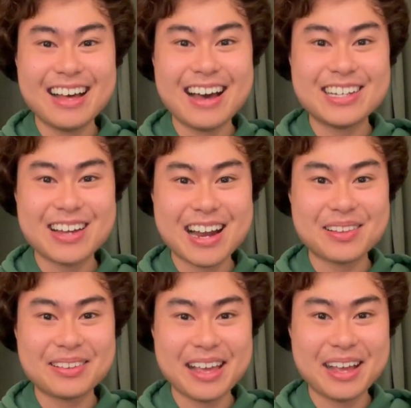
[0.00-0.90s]
I try not
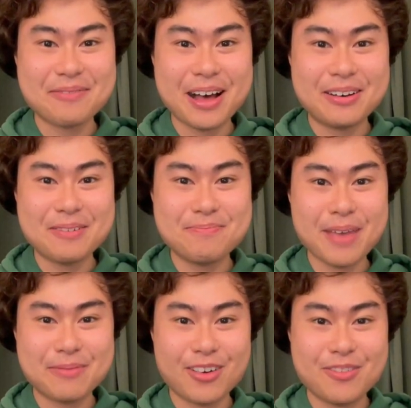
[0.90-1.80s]
to think about
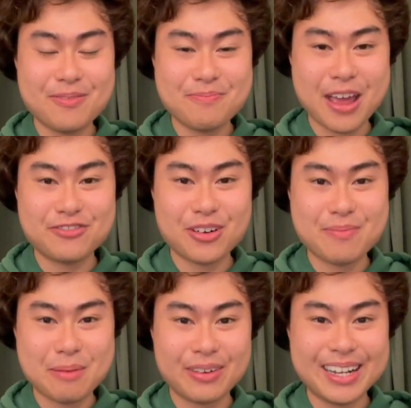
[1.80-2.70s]
painful
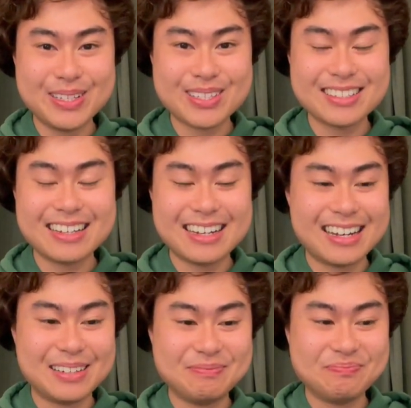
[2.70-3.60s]
memories
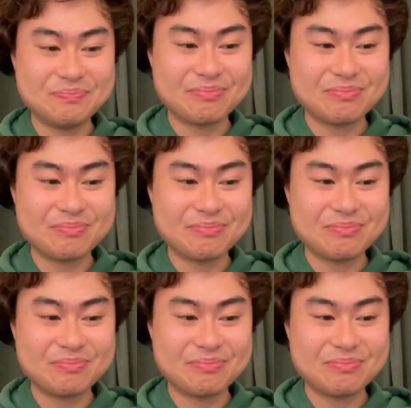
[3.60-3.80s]
and